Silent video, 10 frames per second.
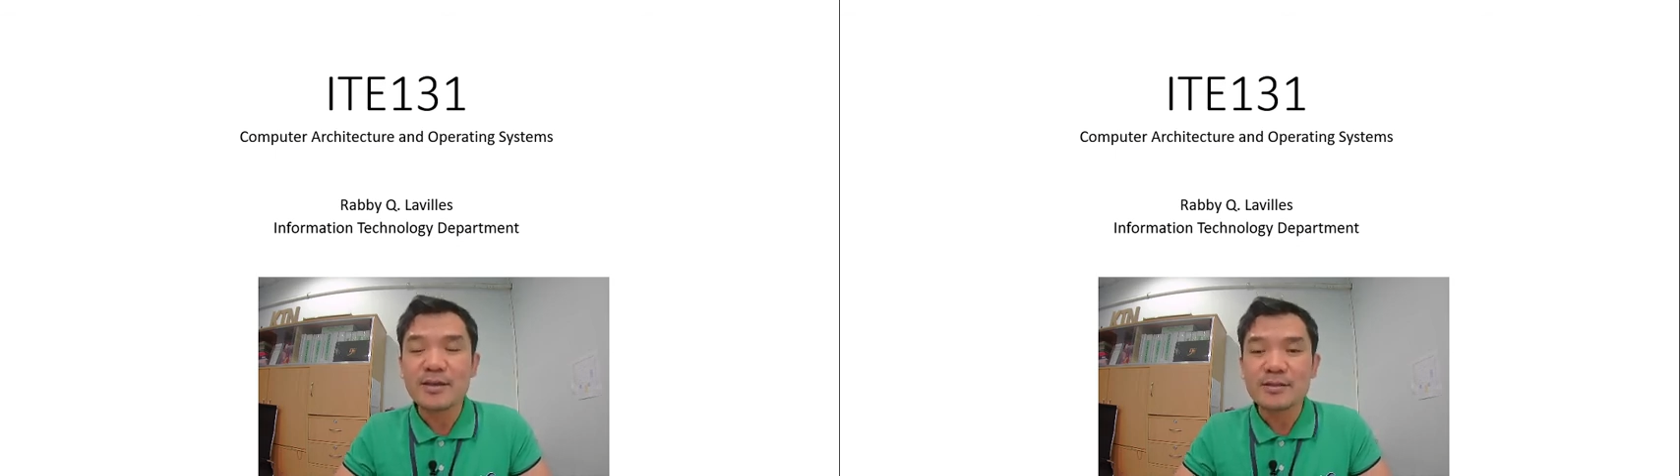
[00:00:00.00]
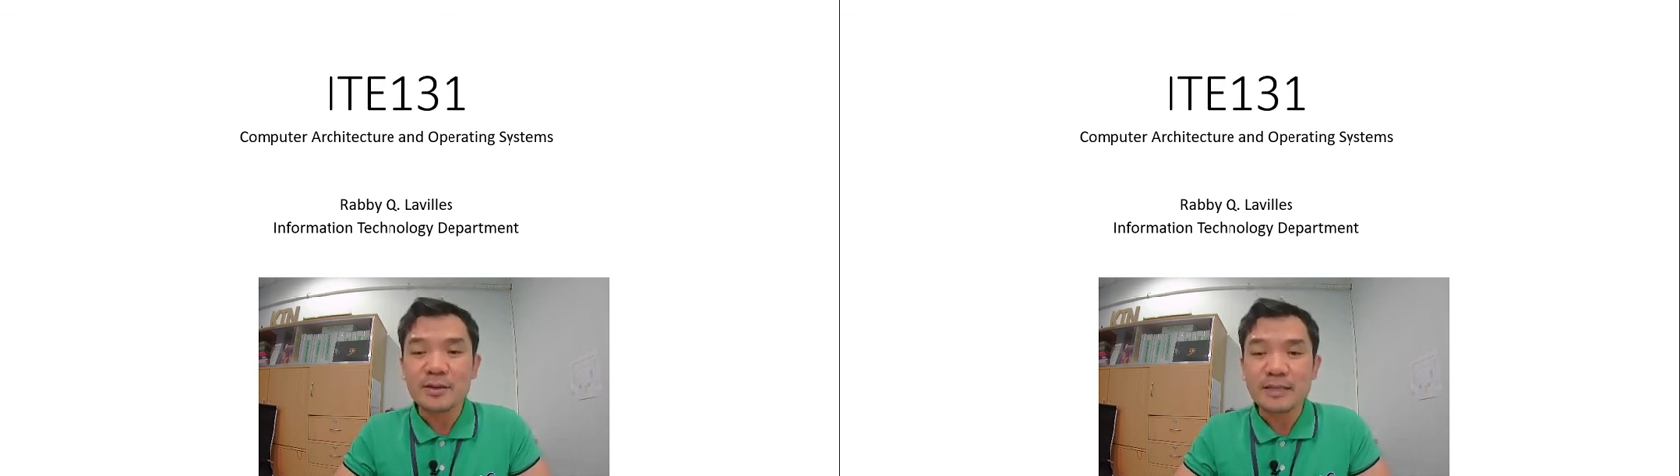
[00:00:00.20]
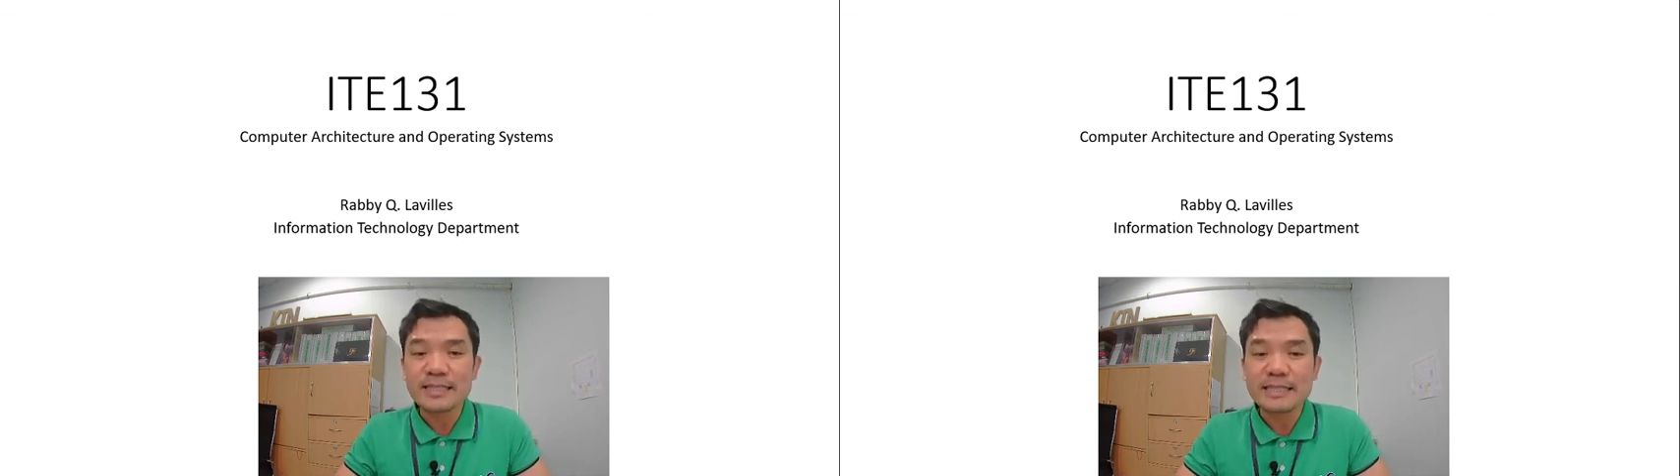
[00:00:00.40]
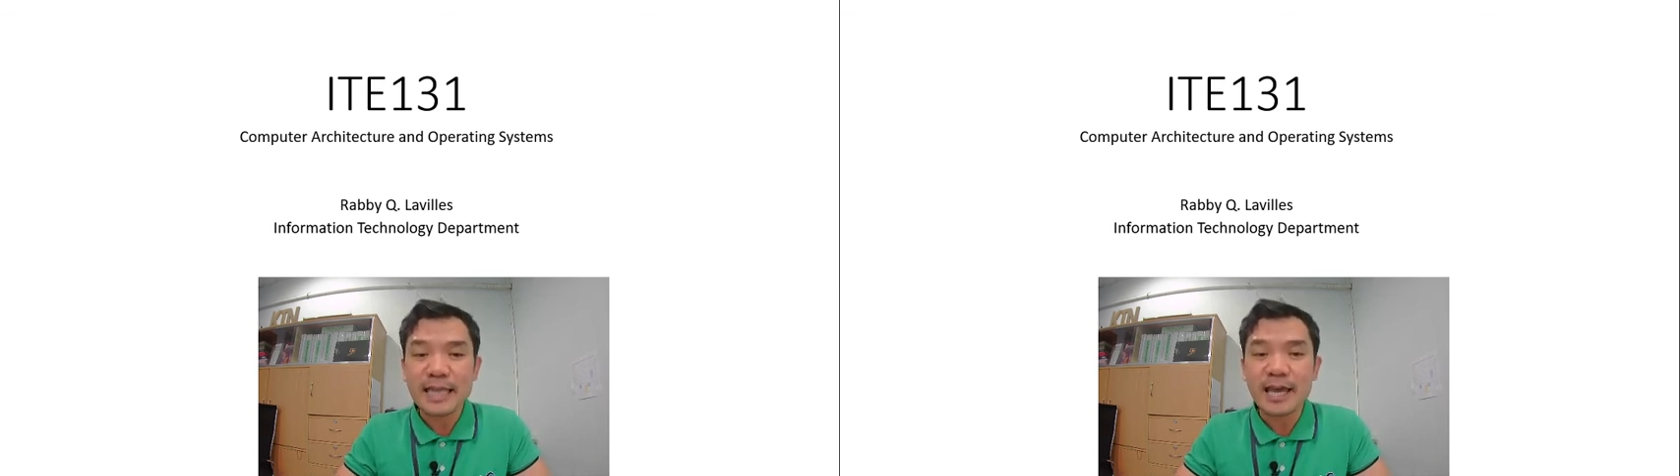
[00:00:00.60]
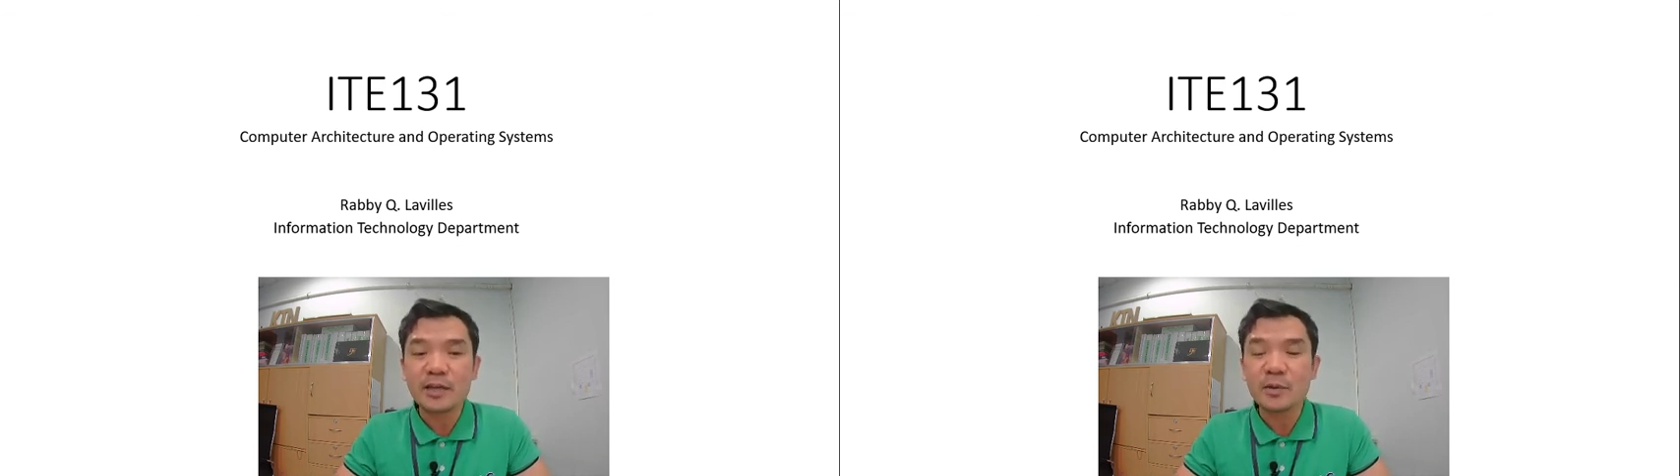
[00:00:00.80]
So
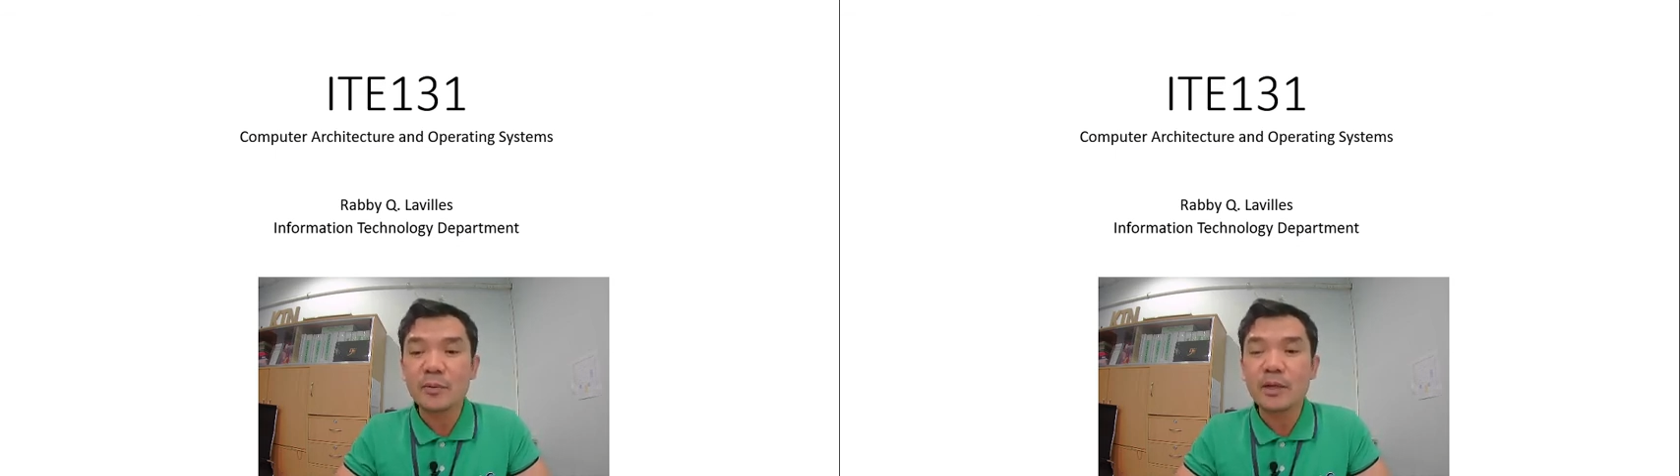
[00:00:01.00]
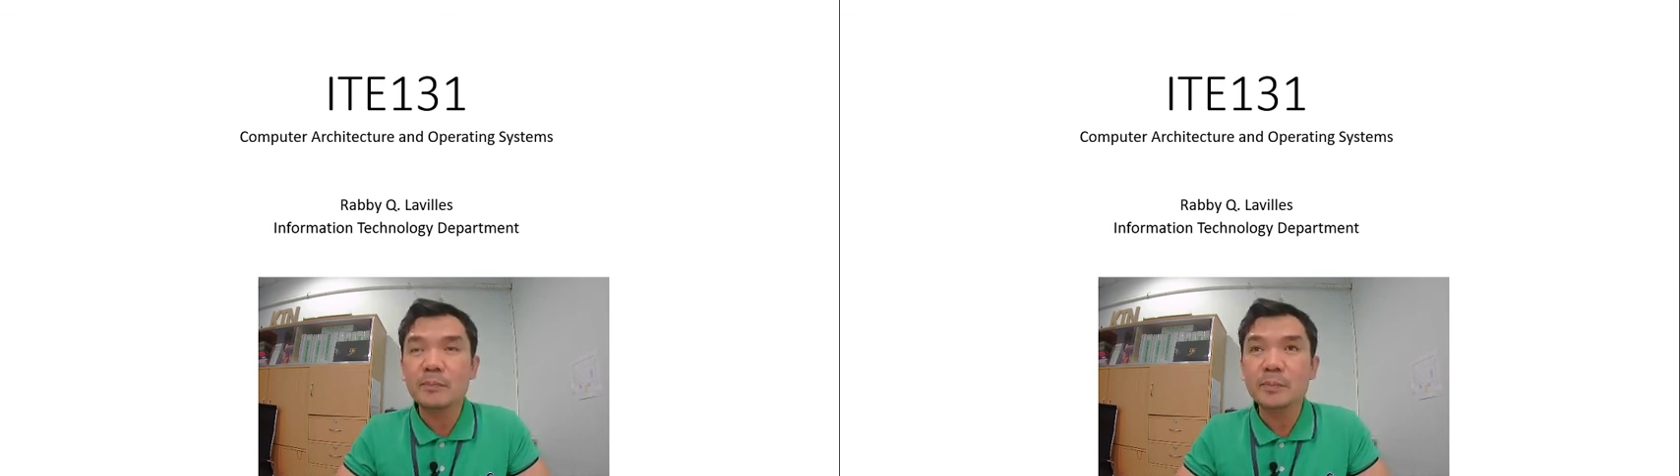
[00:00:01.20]
instead, we will